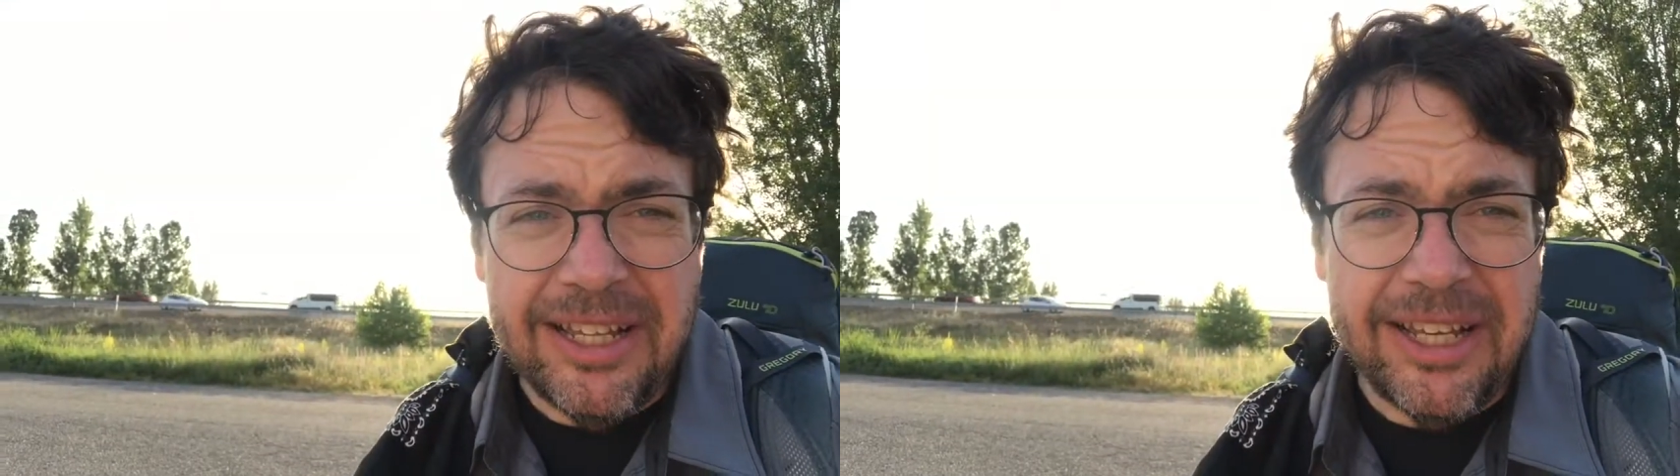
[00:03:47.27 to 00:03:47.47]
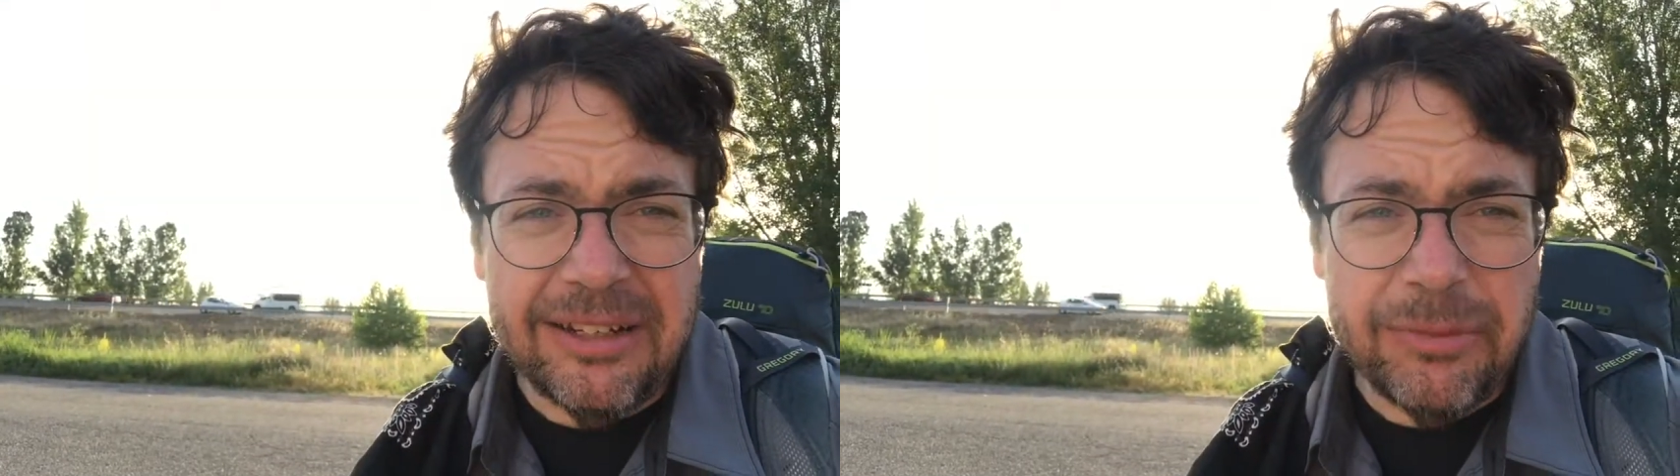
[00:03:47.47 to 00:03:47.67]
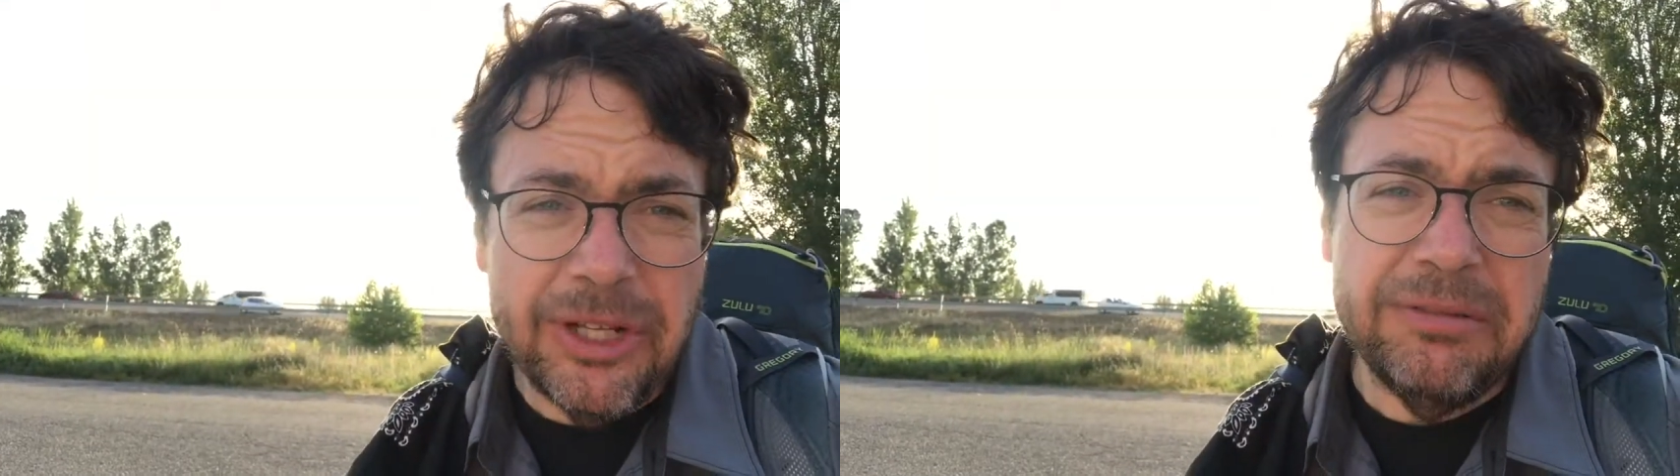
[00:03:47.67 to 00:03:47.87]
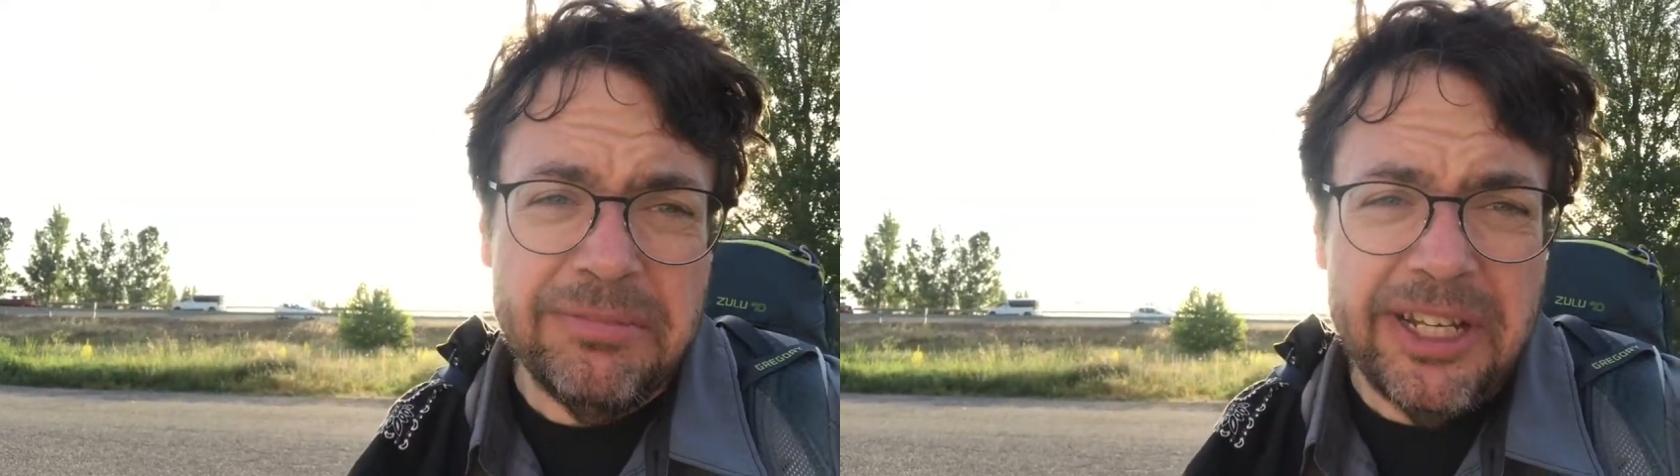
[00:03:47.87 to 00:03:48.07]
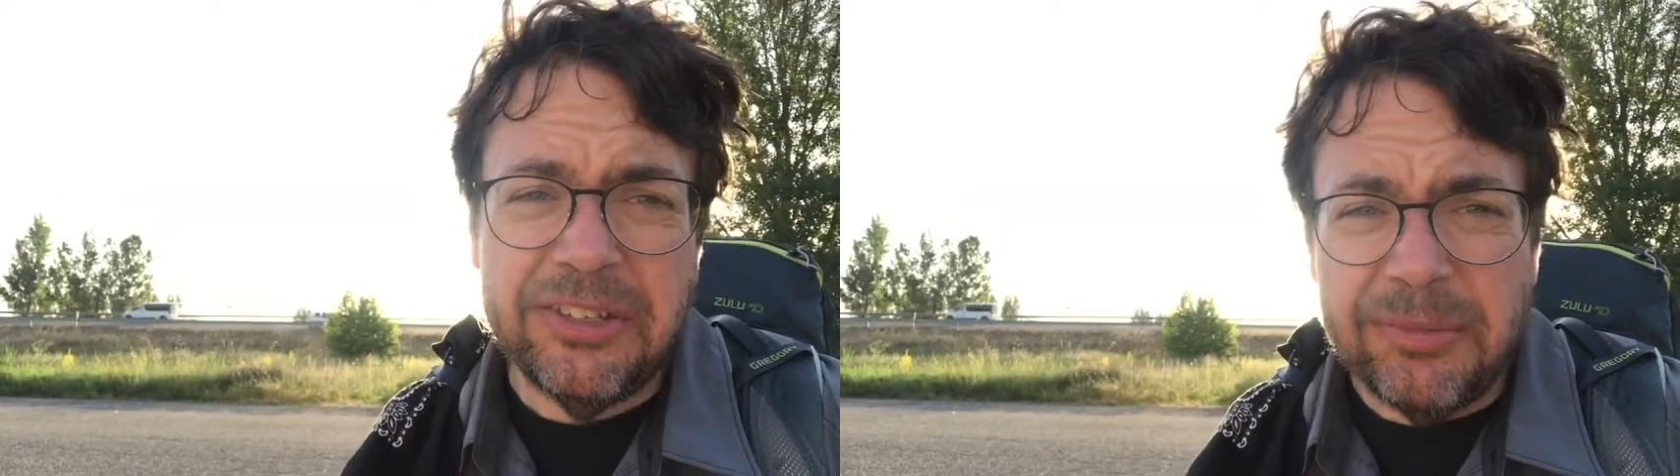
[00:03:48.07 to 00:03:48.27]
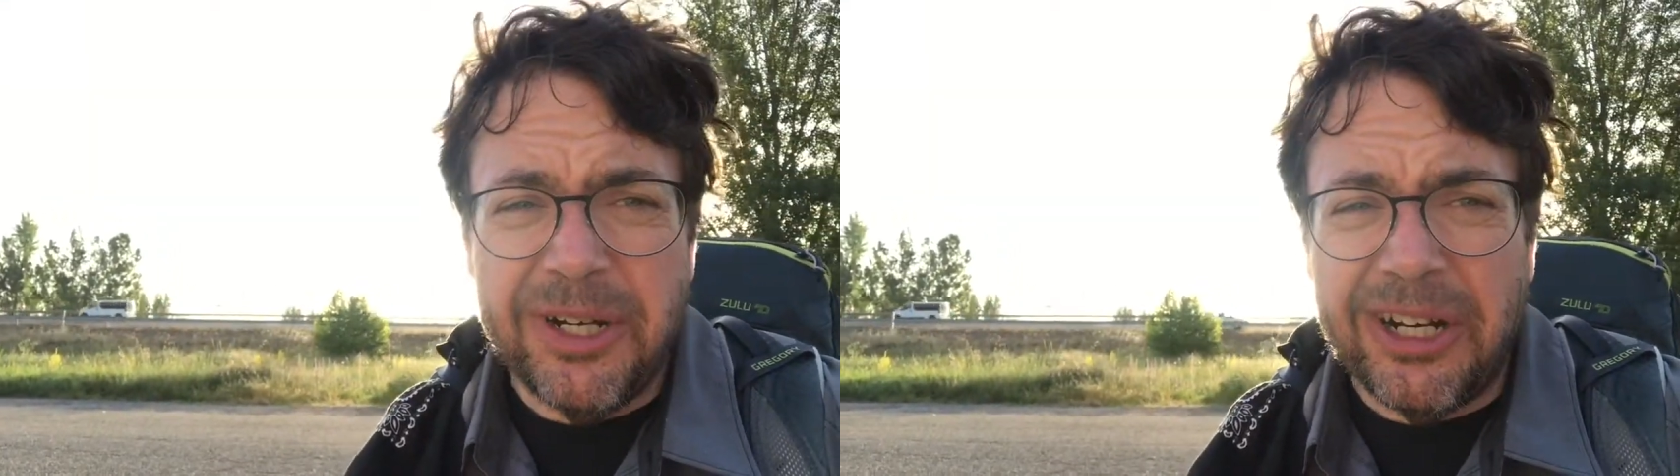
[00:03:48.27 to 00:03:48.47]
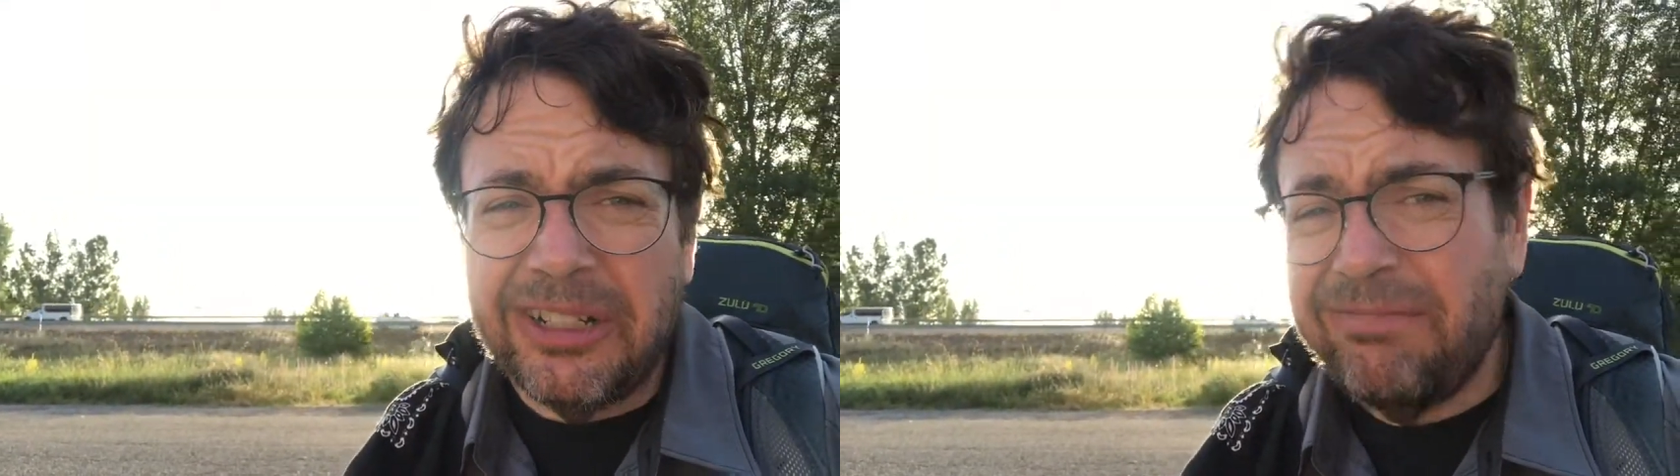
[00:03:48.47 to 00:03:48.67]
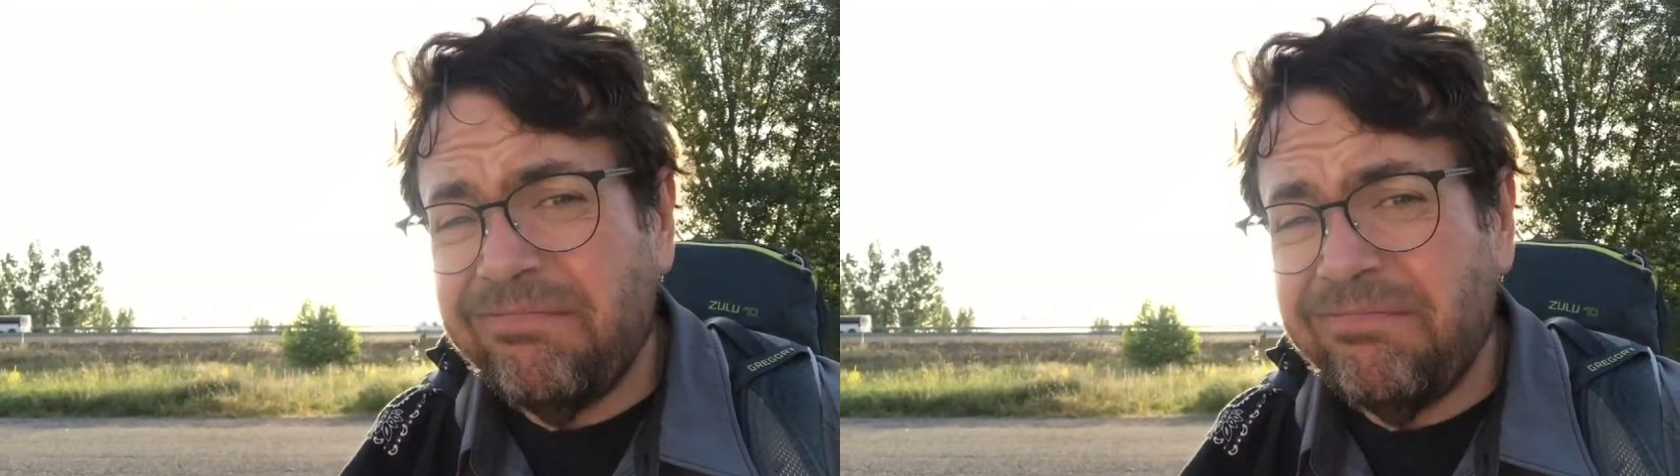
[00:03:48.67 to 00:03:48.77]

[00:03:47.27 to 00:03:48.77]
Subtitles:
like, well, it is a bar,